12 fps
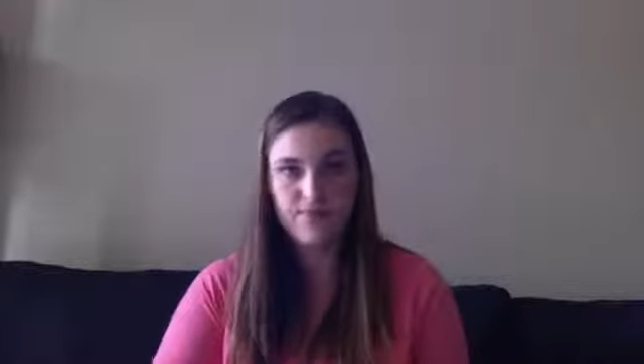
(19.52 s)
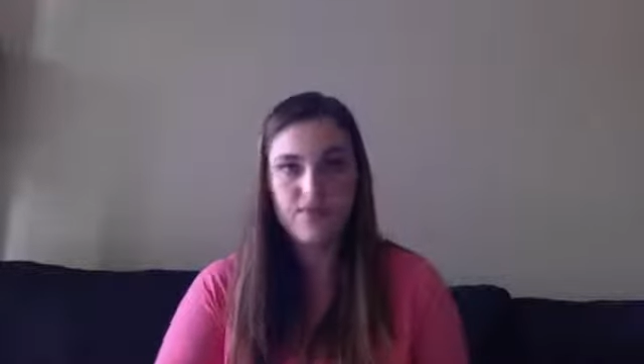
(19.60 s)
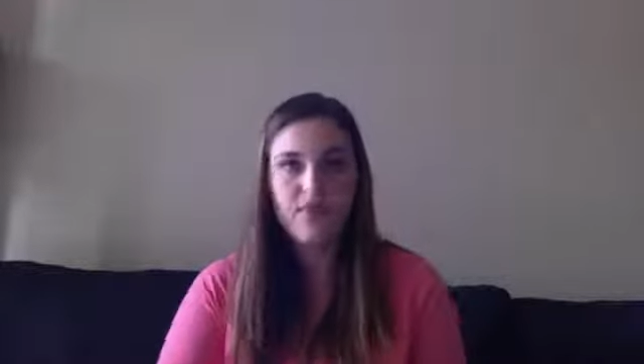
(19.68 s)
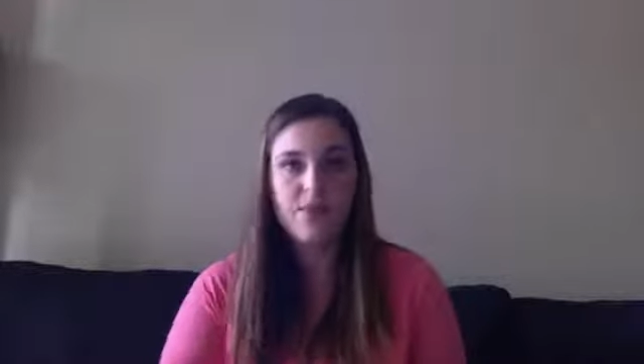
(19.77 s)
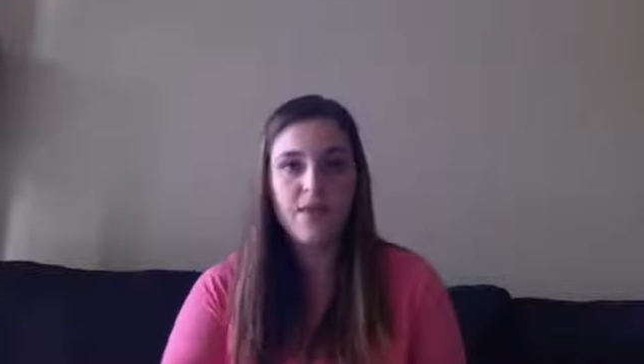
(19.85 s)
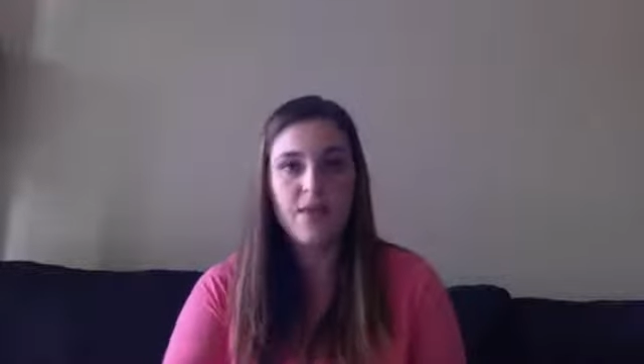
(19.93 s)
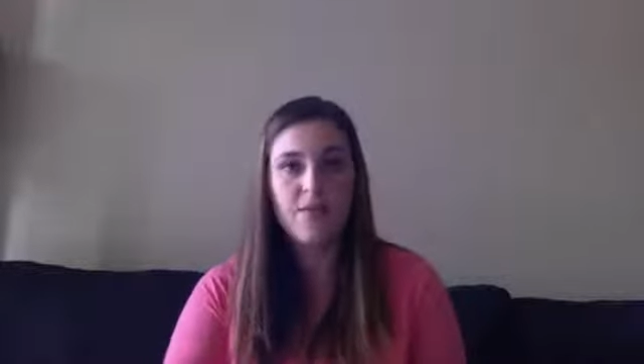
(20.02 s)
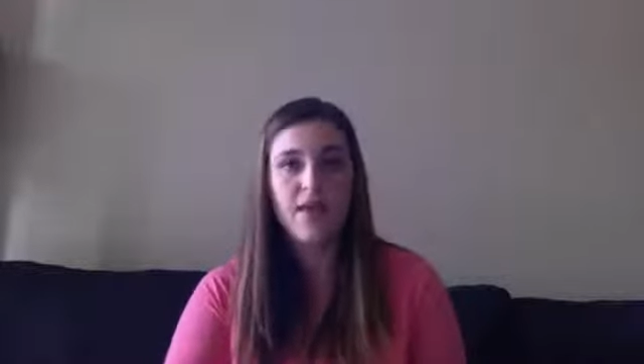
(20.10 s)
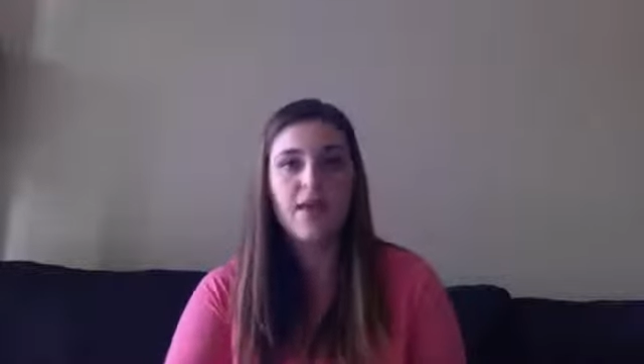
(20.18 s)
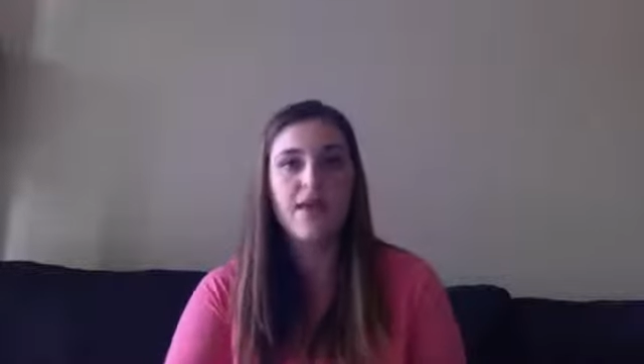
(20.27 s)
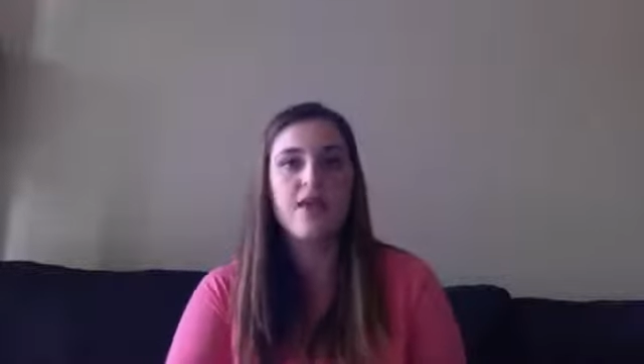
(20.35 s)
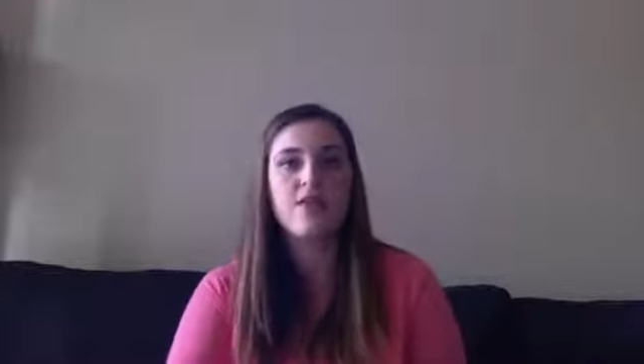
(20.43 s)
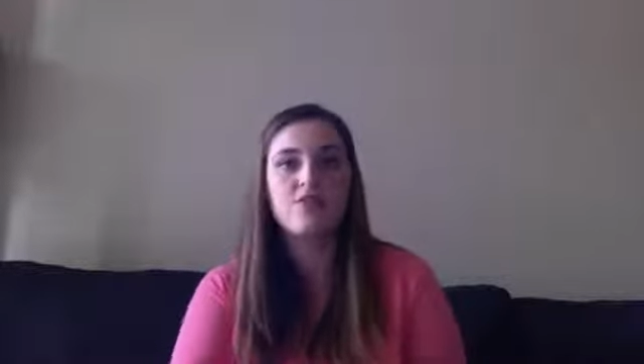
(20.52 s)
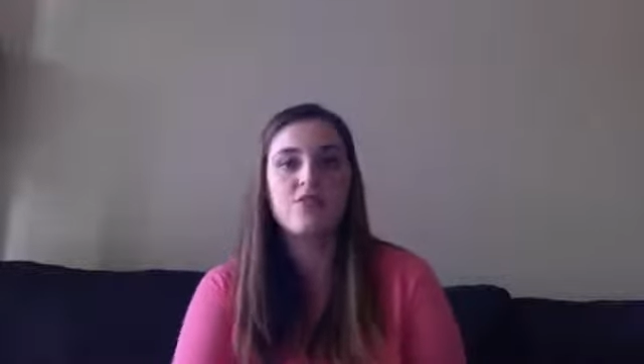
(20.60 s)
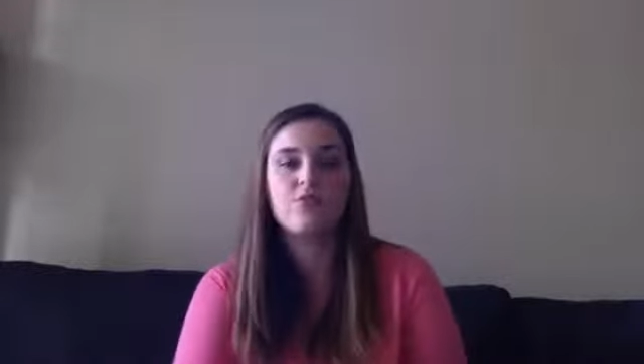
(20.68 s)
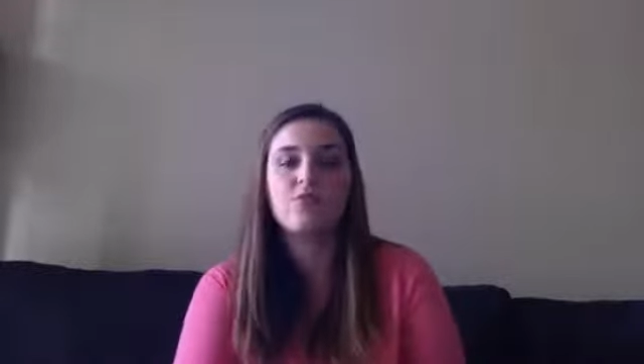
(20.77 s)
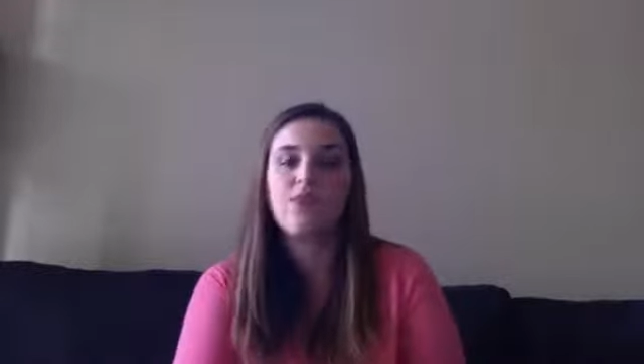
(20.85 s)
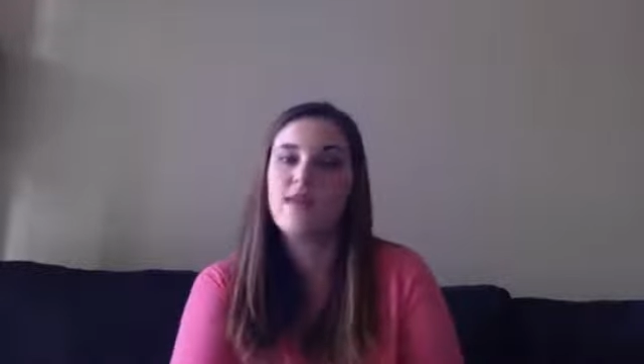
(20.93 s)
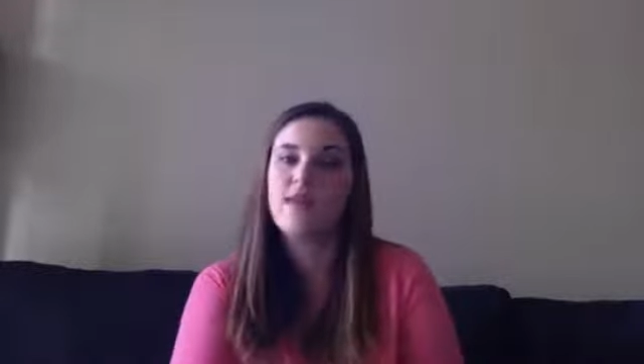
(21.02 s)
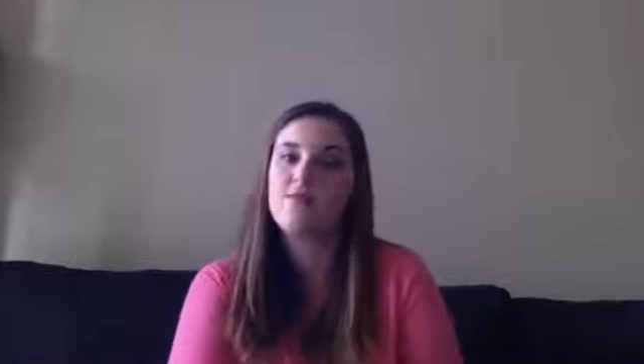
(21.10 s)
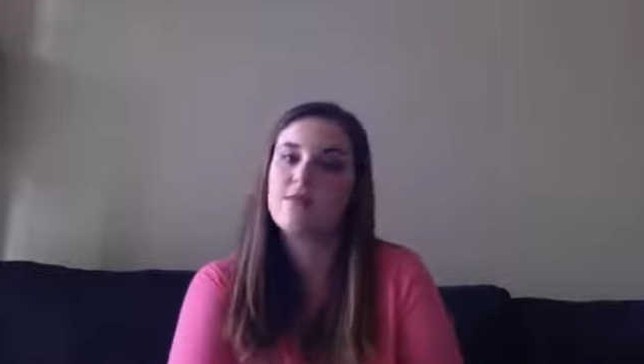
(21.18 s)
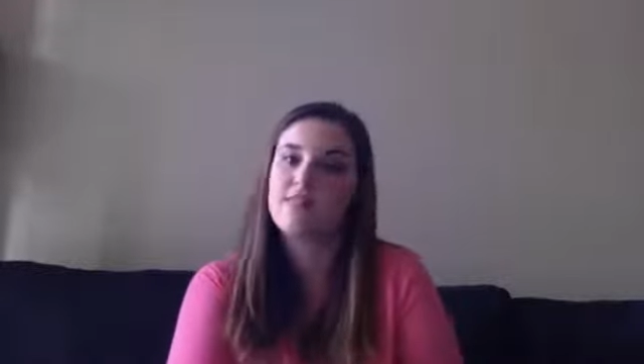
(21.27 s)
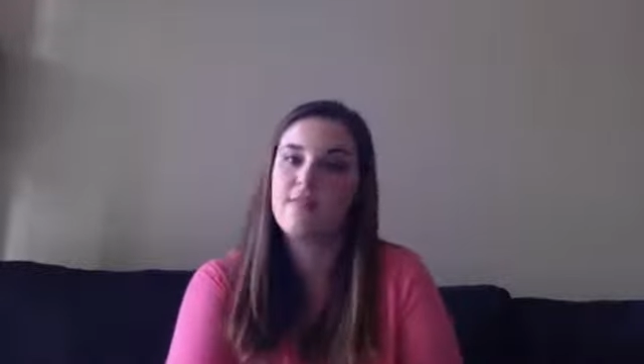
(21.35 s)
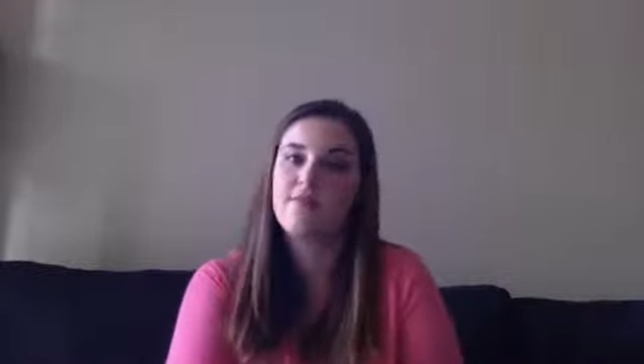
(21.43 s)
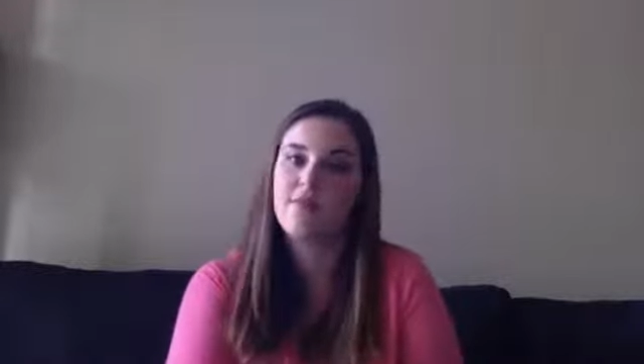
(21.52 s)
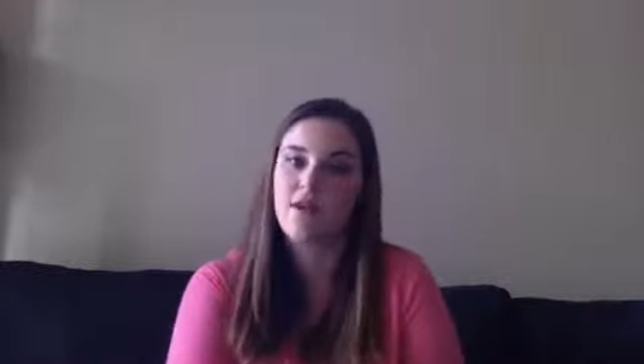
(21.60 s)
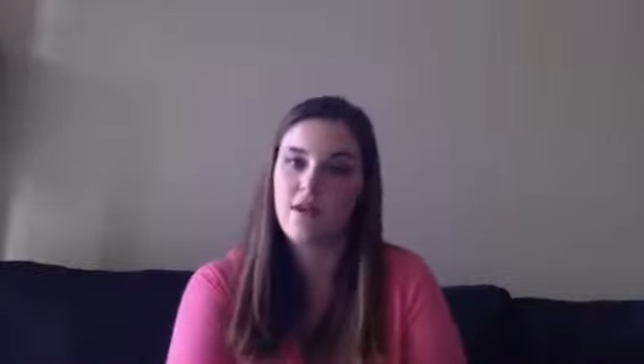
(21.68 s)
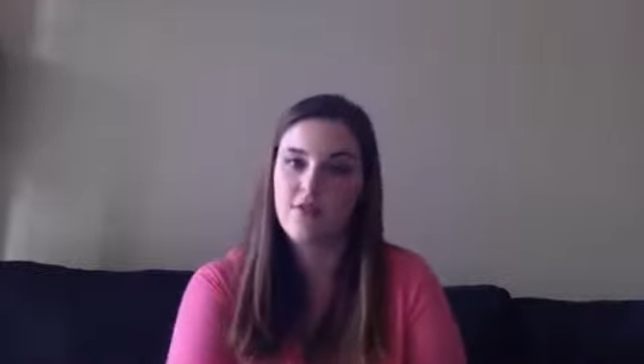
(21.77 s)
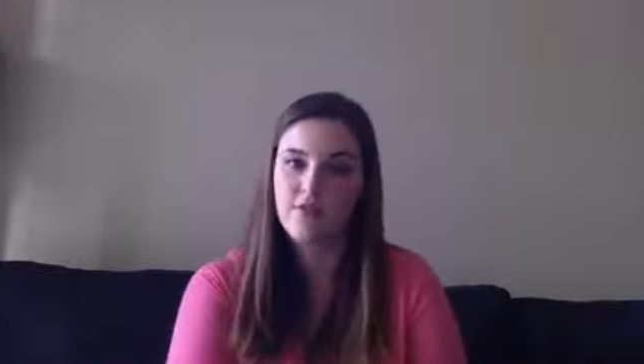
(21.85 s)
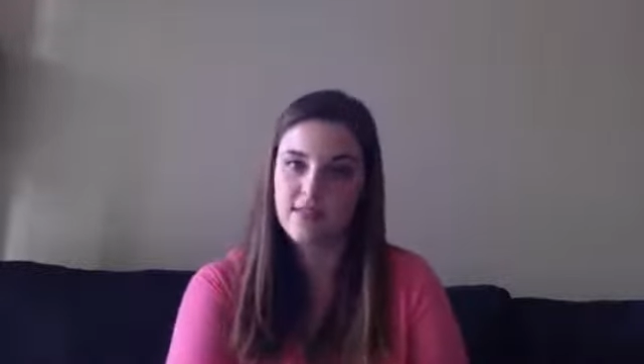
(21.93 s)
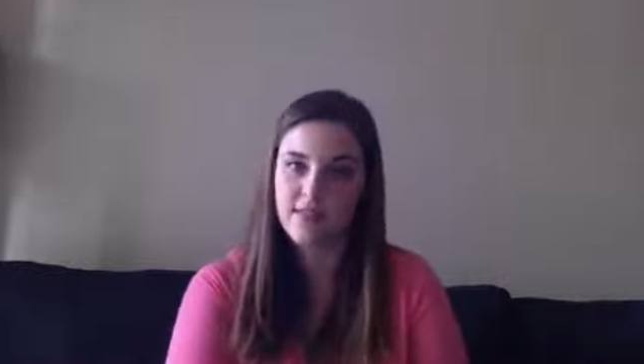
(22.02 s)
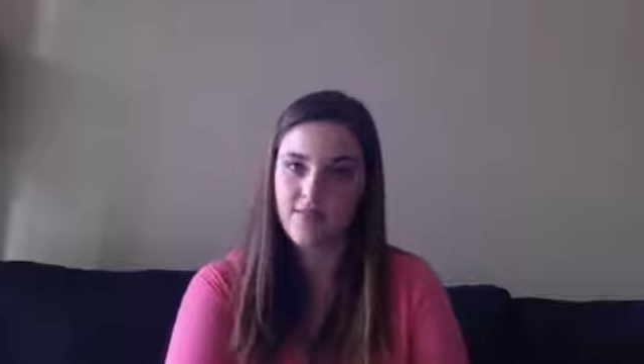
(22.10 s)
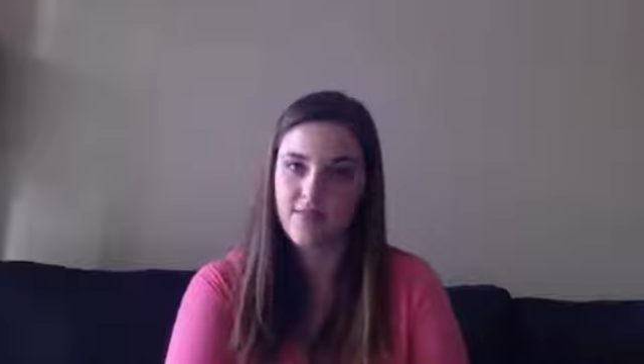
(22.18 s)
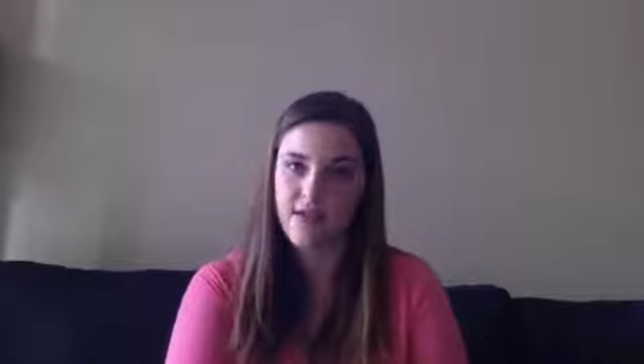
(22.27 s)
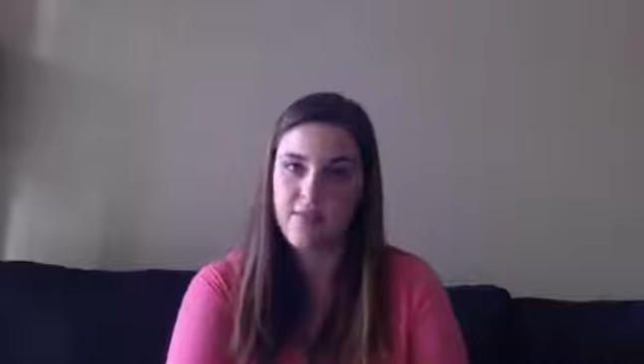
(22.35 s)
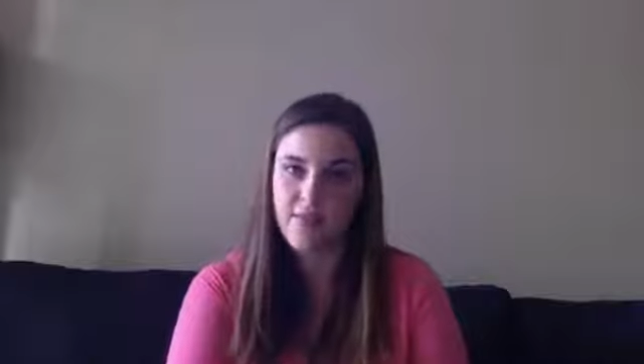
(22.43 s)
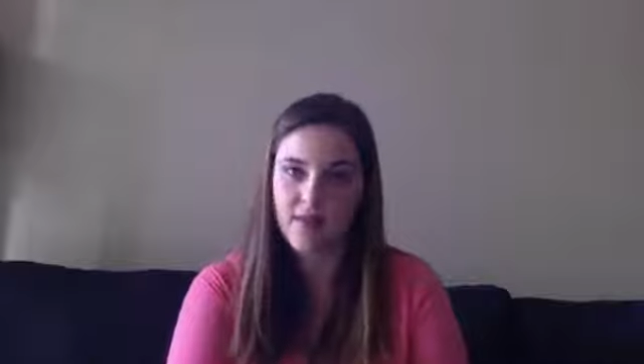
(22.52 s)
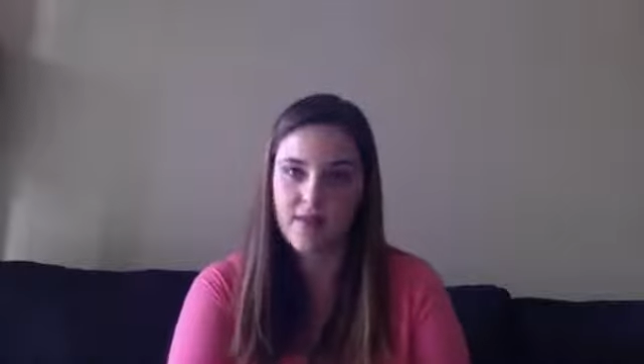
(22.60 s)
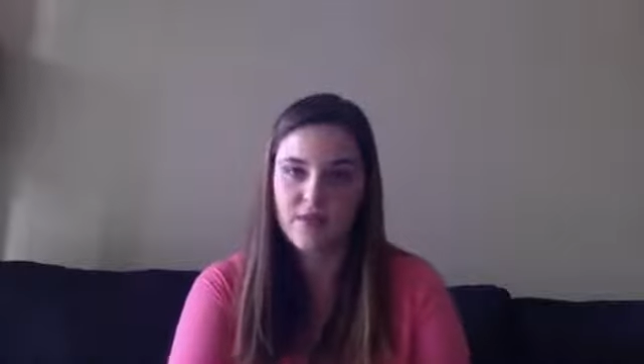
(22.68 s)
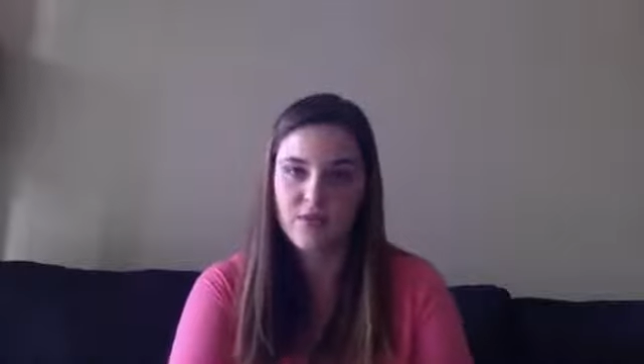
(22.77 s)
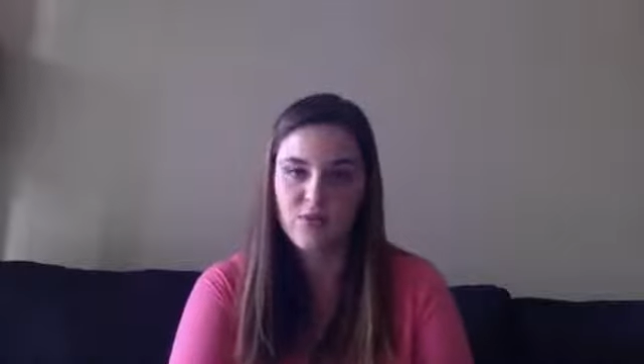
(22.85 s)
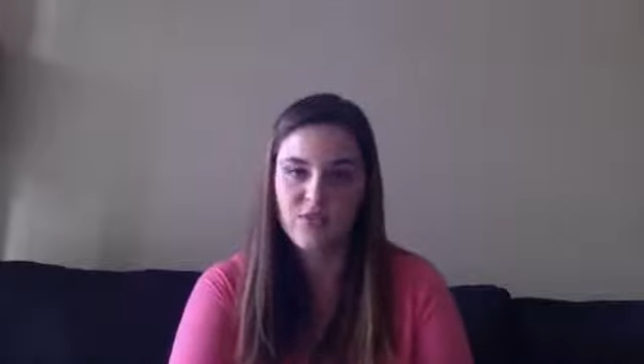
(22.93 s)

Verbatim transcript: My main character, Ren, was dead for 178 minutes,